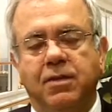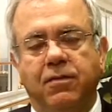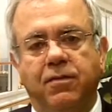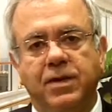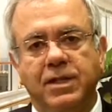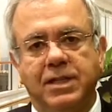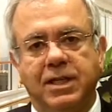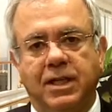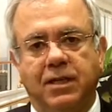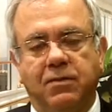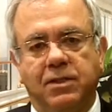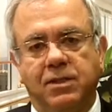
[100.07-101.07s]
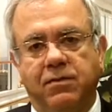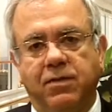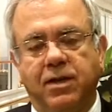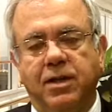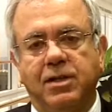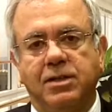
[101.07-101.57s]
In the first setting, which is
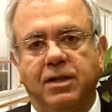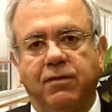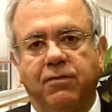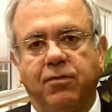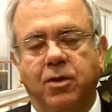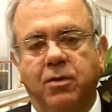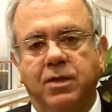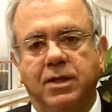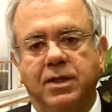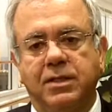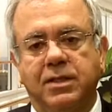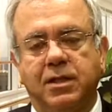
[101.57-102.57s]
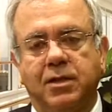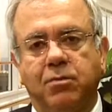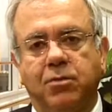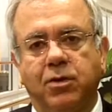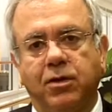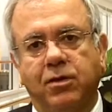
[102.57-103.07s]
fairly straightforward, is that the
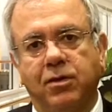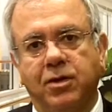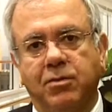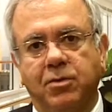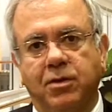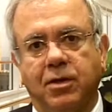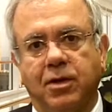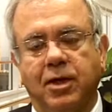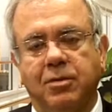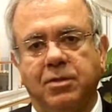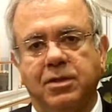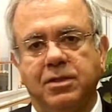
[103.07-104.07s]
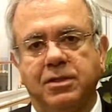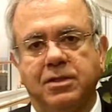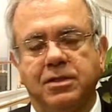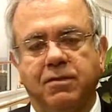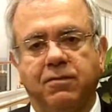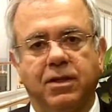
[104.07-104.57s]
monoclonal
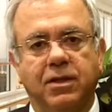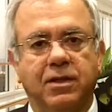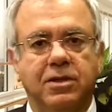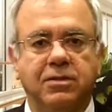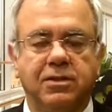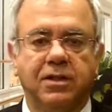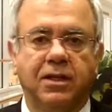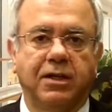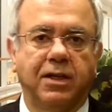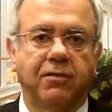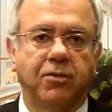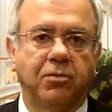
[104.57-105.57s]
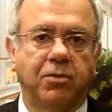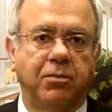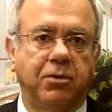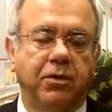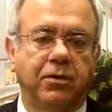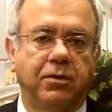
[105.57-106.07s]
immunoglobulins, whether it's resulting from
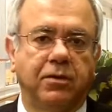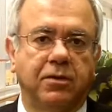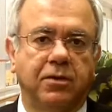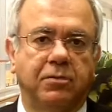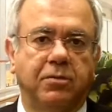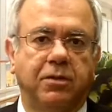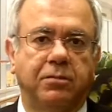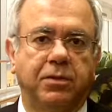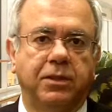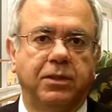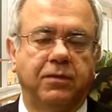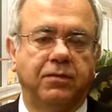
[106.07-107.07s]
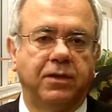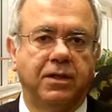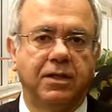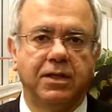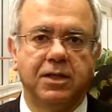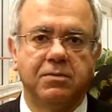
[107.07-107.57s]
a monoclonal gammopathy of
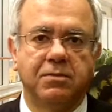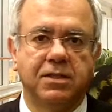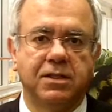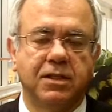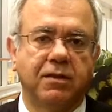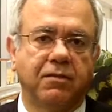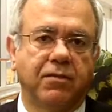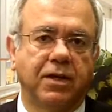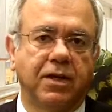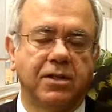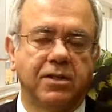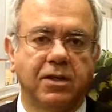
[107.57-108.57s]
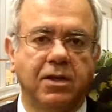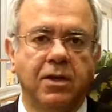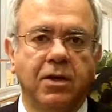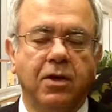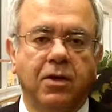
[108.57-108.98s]
undetermined significance